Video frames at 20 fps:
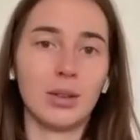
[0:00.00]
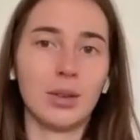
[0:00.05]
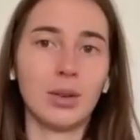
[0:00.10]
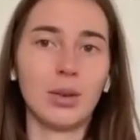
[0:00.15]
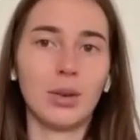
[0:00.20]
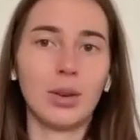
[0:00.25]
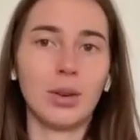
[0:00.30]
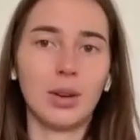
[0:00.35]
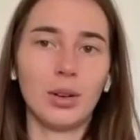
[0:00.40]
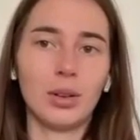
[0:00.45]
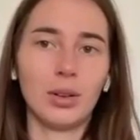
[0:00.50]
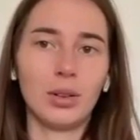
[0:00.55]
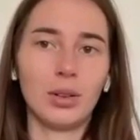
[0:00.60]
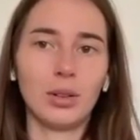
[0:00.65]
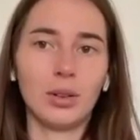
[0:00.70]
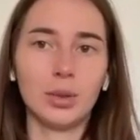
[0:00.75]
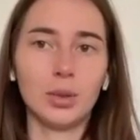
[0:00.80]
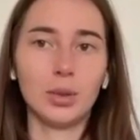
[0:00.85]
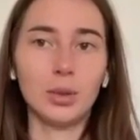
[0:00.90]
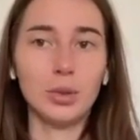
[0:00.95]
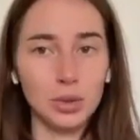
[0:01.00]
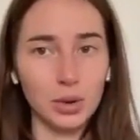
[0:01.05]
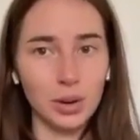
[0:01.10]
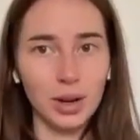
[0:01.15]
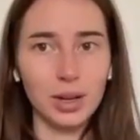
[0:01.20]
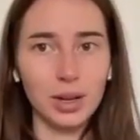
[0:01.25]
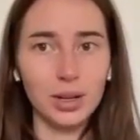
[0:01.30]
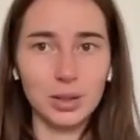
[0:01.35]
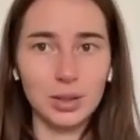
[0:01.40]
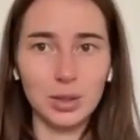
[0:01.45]
You
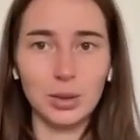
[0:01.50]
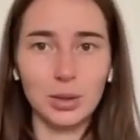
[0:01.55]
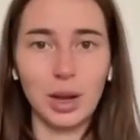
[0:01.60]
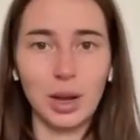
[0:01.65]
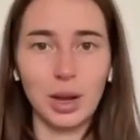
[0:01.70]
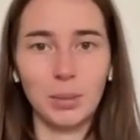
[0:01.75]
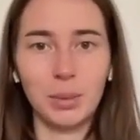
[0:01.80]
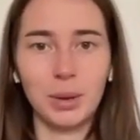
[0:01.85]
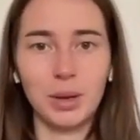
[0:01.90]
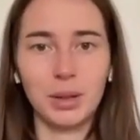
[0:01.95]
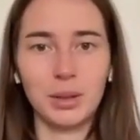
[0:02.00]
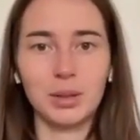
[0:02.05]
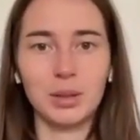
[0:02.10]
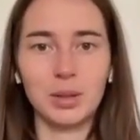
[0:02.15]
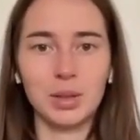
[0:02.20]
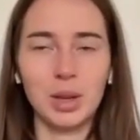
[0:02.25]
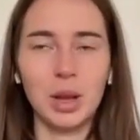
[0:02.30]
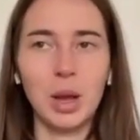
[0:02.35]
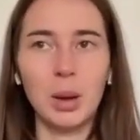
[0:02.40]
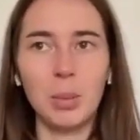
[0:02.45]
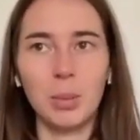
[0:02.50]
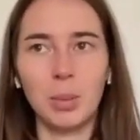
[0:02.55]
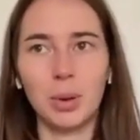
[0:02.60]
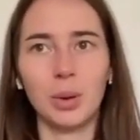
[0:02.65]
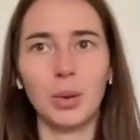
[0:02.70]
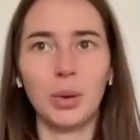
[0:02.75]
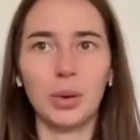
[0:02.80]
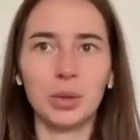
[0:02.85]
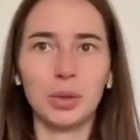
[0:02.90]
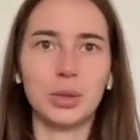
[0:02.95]
trying to help others,
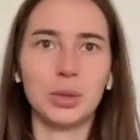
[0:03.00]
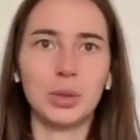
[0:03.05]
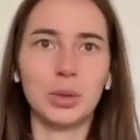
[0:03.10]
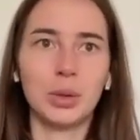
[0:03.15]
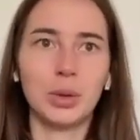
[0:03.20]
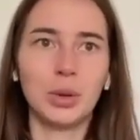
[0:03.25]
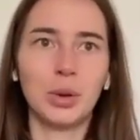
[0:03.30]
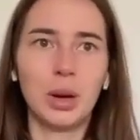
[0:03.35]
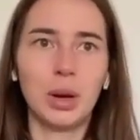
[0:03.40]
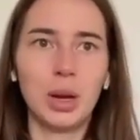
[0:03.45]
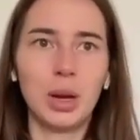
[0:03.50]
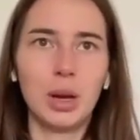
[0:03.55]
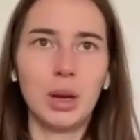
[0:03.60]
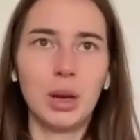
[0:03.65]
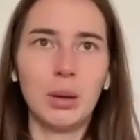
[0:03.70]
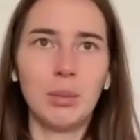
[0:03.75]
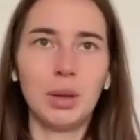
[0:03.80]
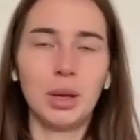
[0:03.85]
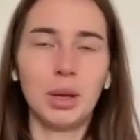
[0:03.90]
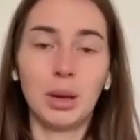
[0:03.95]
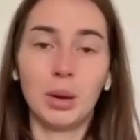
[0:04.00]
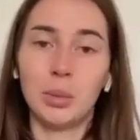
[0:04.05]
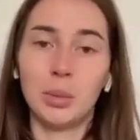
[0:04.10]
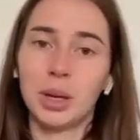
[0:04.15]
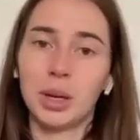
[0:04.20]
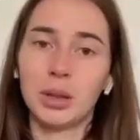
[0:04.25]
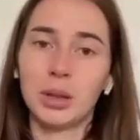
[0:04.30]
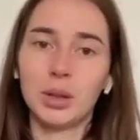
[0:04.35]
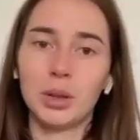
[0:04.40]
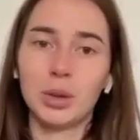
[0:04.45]
but also being
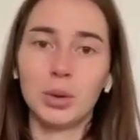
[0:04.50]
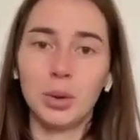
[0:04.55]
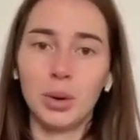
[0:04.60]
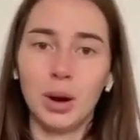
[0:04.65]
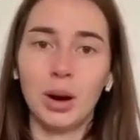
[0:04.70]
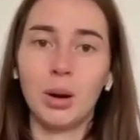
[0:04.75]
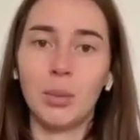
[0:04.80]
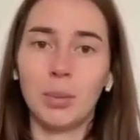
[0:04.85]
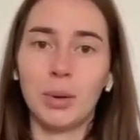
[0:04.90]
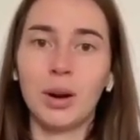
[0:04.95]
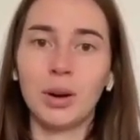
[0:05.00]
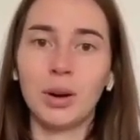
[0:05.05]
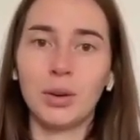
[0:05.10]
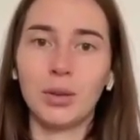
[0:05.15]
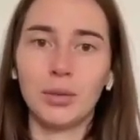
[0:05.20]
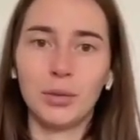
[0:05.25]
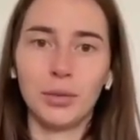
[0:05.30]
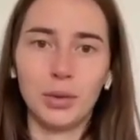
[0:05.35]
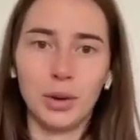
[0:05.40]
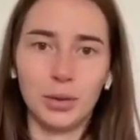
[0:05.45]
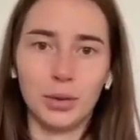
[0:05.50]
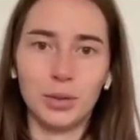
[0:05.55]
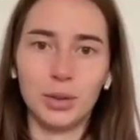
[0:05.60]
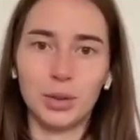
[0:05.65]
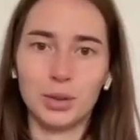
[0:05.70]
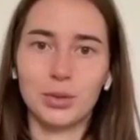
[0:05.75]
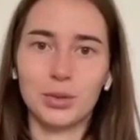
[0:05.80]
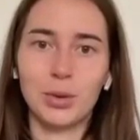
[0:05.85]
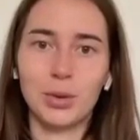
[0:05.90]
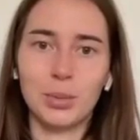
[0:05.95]
aware that you are part of
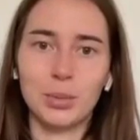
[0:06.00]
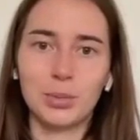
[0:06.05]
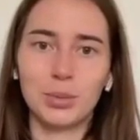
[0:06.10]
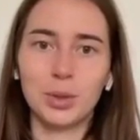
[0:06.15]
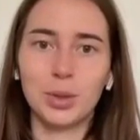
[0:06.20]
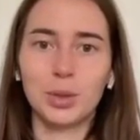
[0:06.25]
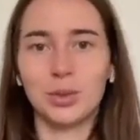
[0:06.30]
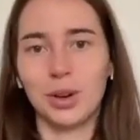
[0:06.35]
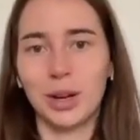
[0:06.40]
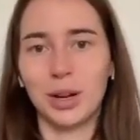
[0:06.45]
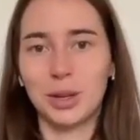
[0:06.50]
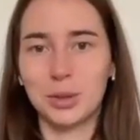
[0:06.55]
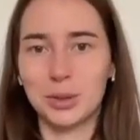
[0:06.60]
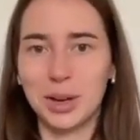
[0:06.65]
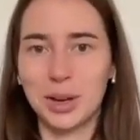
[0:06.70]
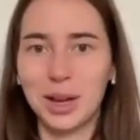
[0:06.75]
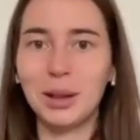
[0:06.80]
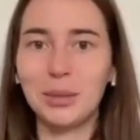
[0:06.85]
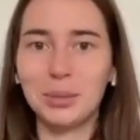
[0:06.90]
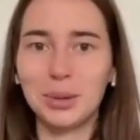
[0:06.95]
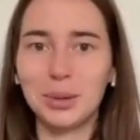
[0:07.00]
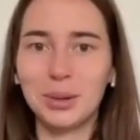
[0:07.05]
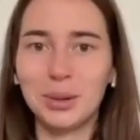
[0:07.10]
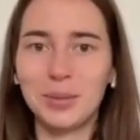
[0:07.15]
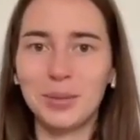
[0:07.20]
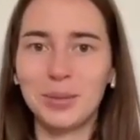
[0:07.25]
this group you're trying to help,